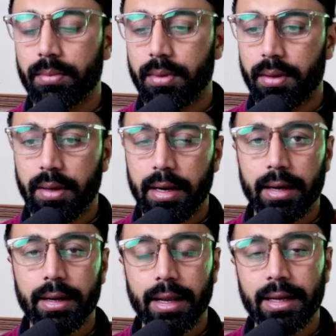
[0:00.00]
add
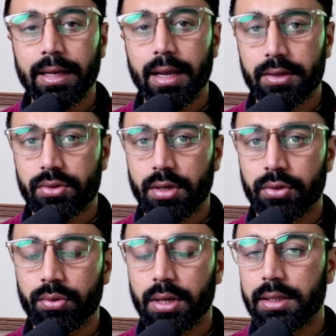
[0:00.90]
any extra
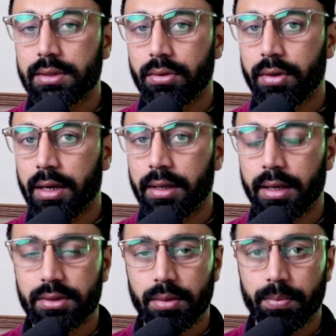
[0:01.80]
URLs or any extra
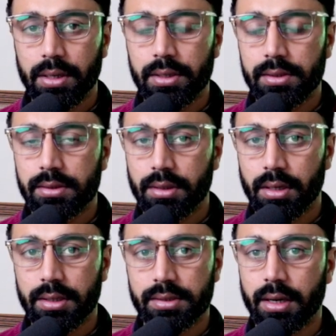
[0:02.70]
pages in the
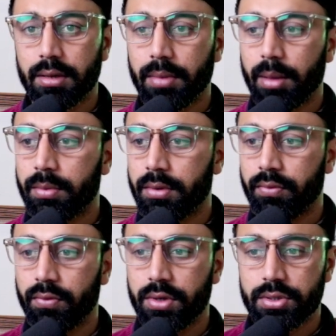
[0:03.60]
sitemap
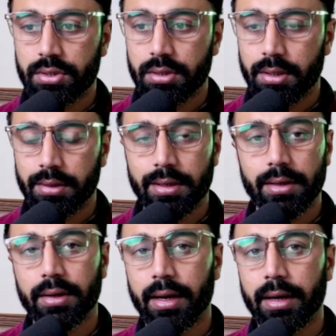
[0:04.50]
which didn't
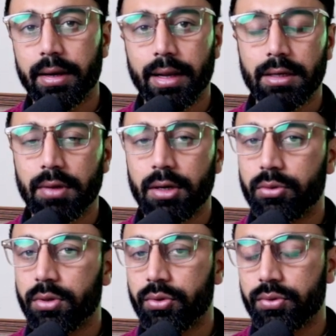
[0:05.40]
add any value to the
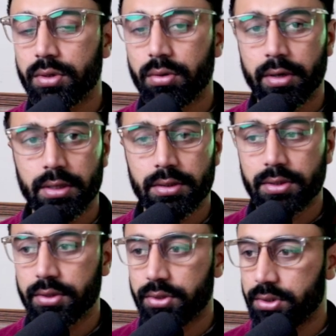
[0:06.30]
user or either search
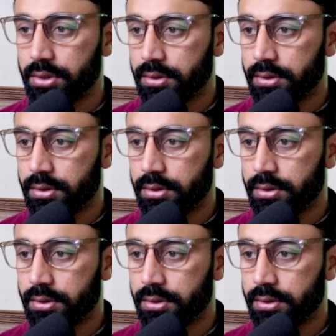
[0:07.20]
engines.